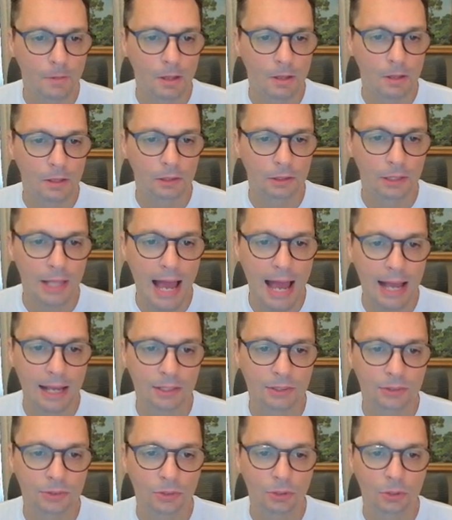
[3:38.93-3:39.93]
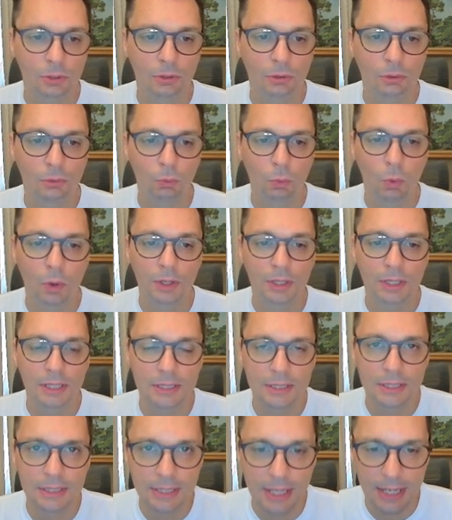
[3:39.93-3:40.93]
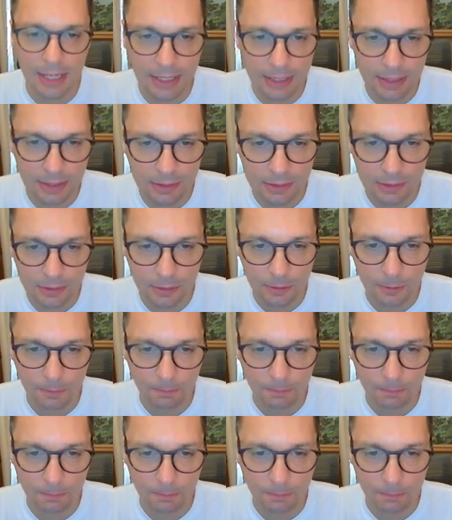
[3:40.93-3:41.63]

Lacks what it takes.